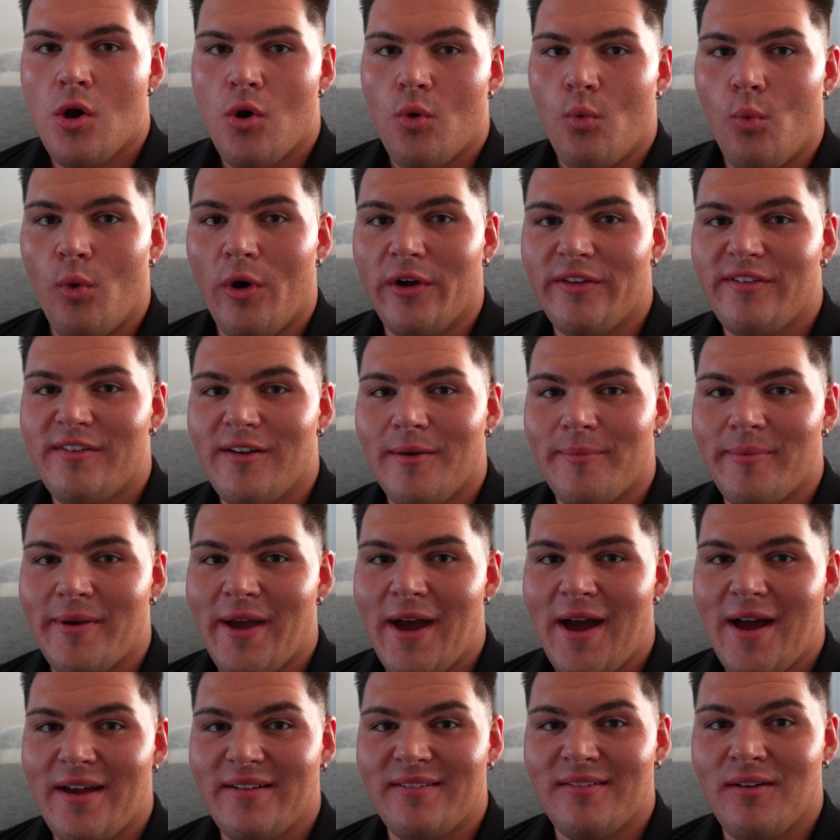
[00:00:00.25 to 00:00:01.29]
What's up,
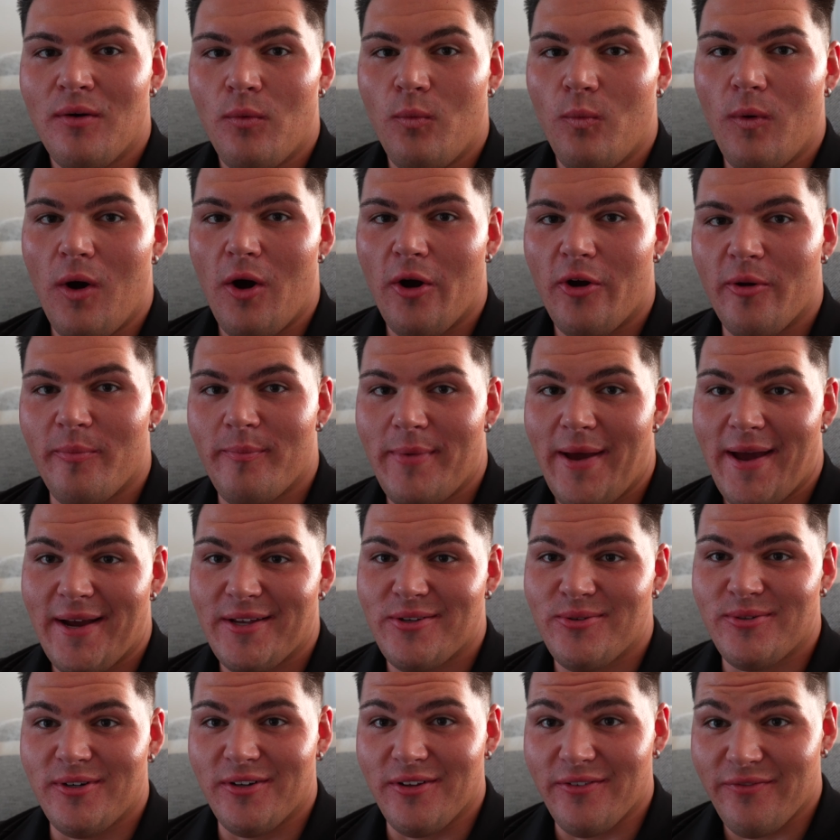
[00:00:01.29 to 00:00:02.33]
guys? Welcome back
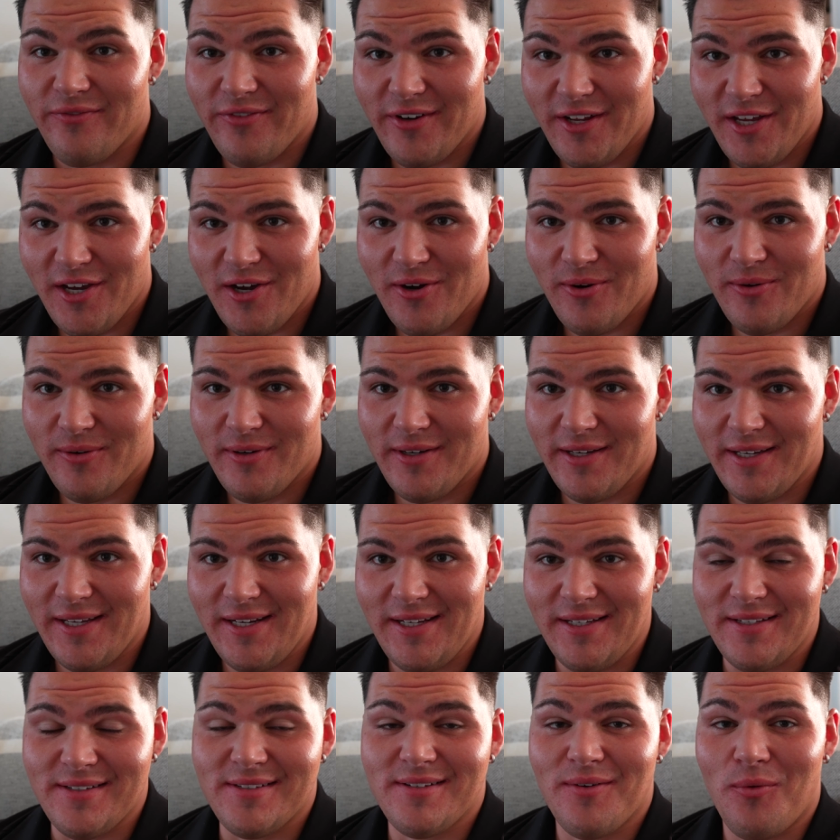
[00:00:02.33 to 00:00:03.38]
to another video. It
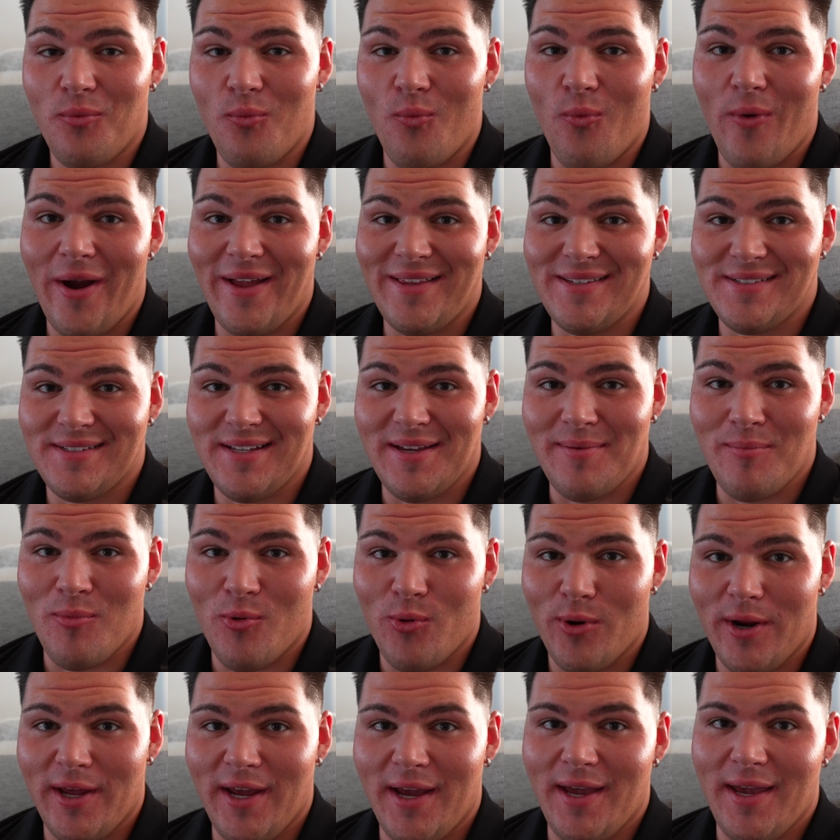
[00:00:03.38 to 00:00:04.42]
is Wednesday
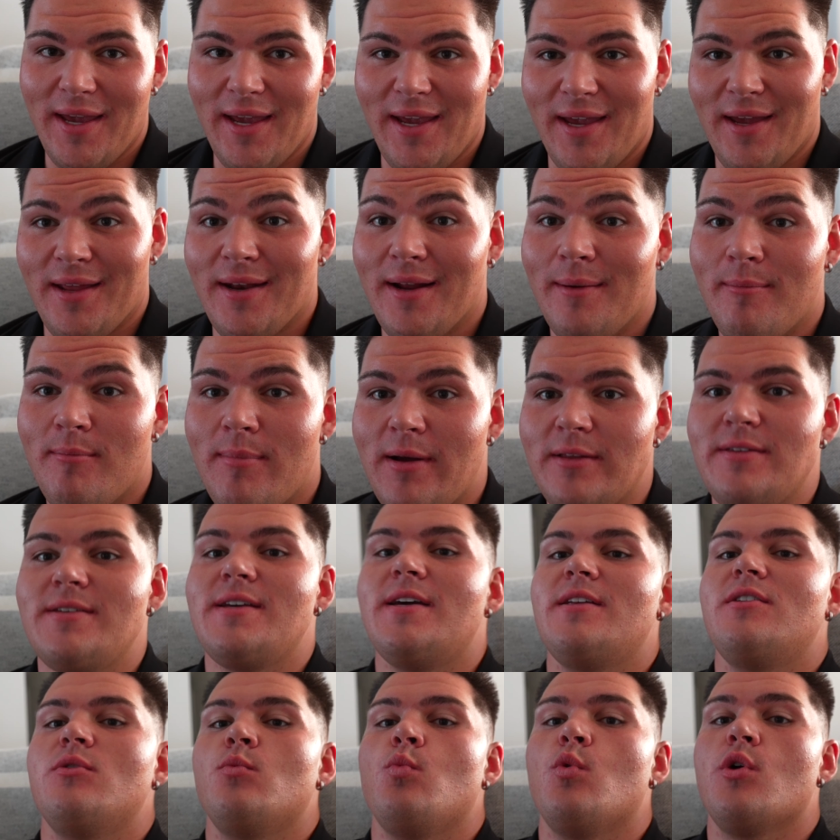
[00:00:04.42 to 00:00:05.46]
morning and I'm about to
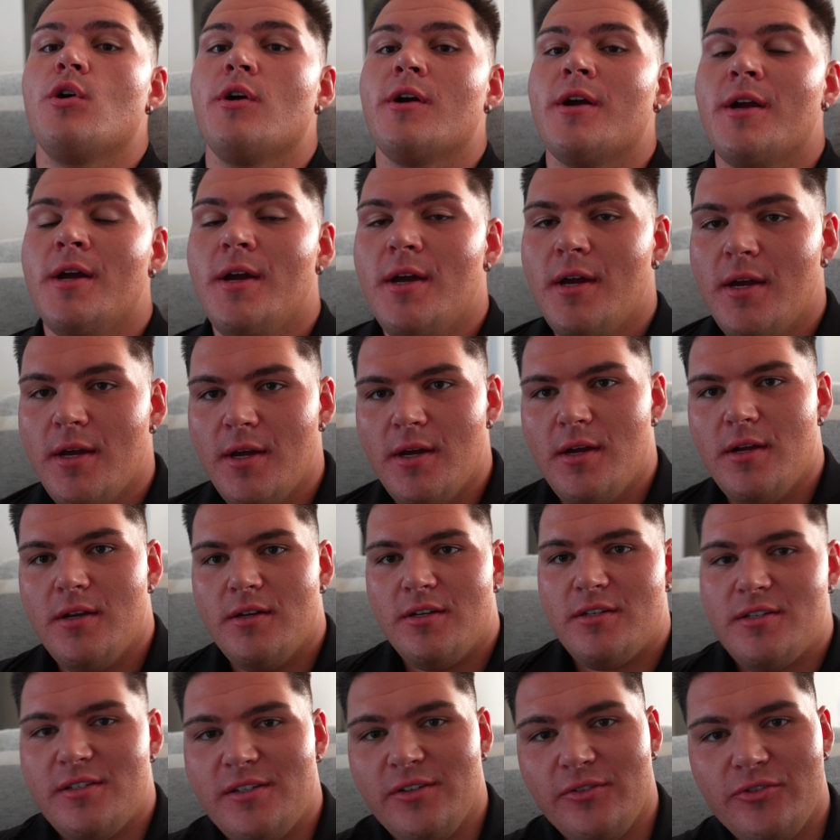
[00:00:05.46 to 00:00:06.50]
head to work.
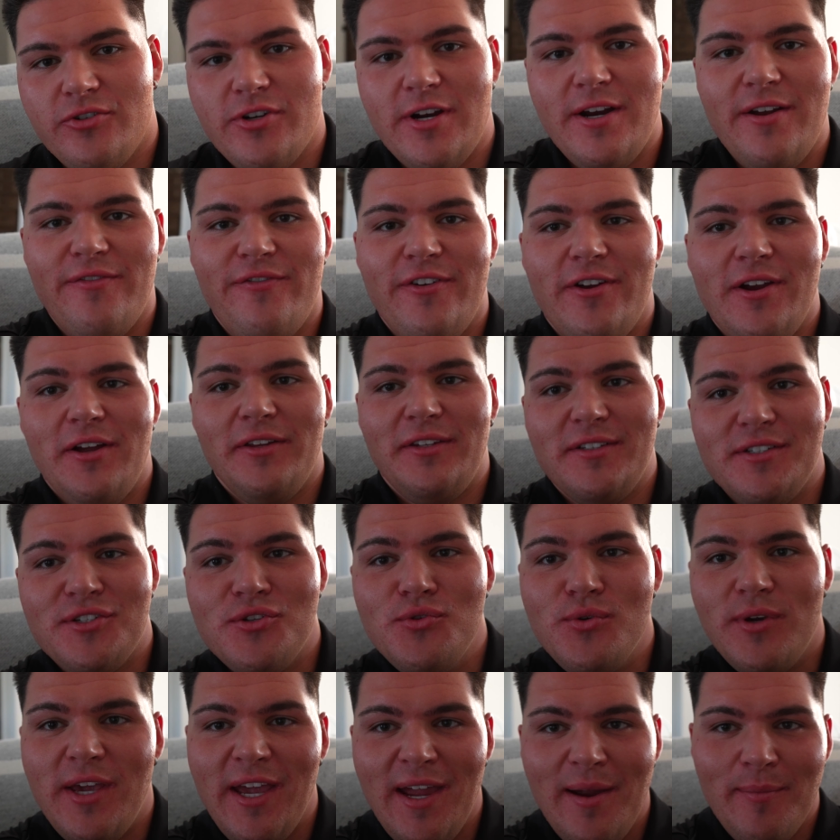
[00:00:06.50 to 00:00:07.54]
Just still trying to figure out this
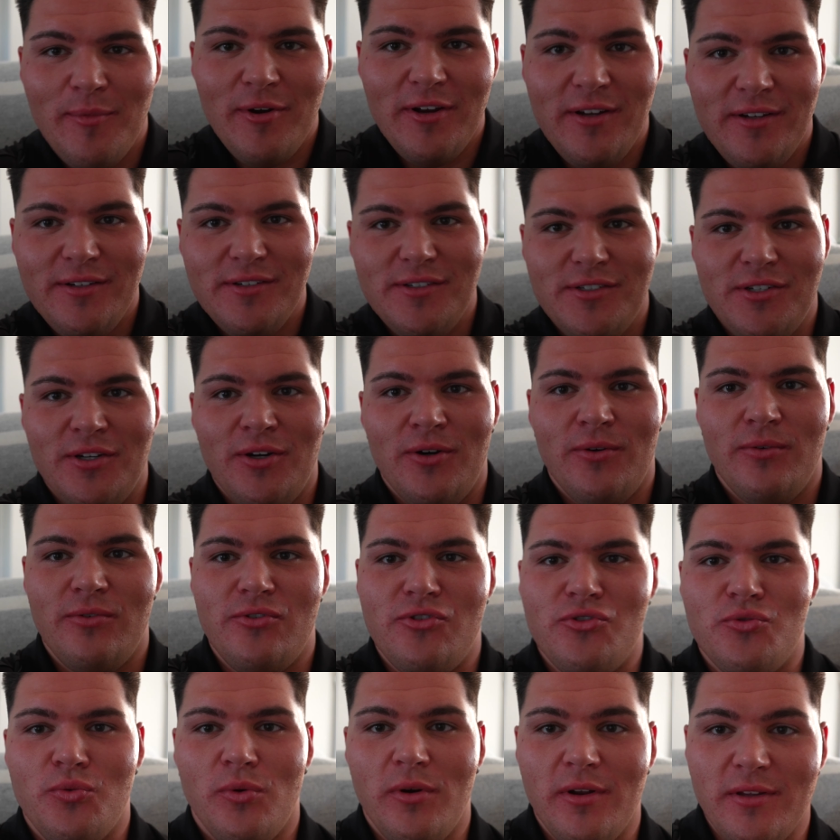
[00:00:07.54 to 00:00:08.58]
new camera, so
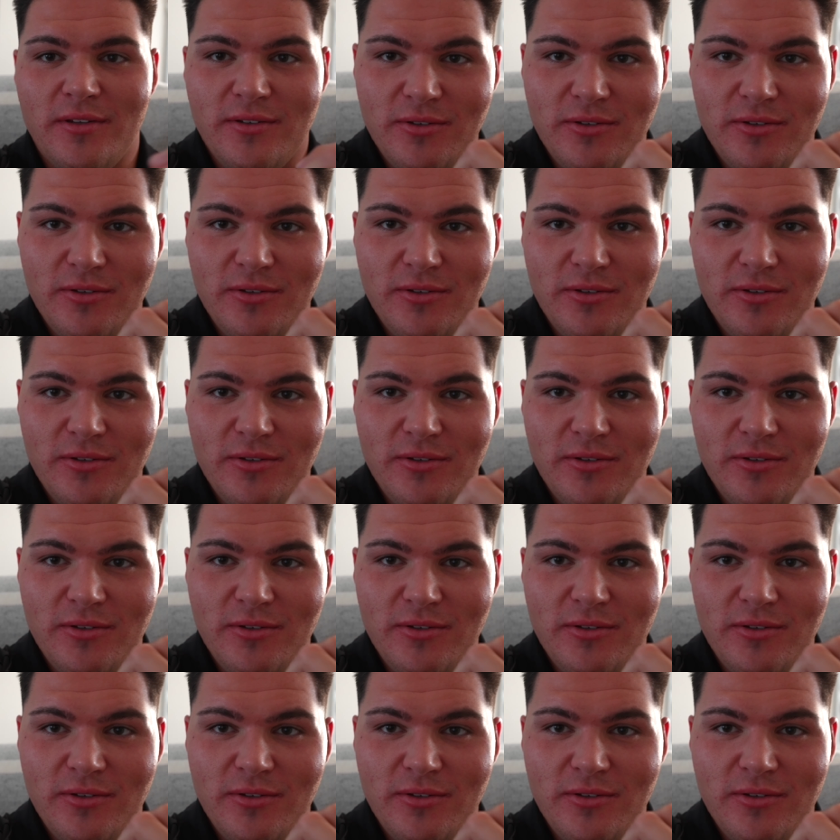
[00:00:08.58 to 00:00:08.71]
just wanted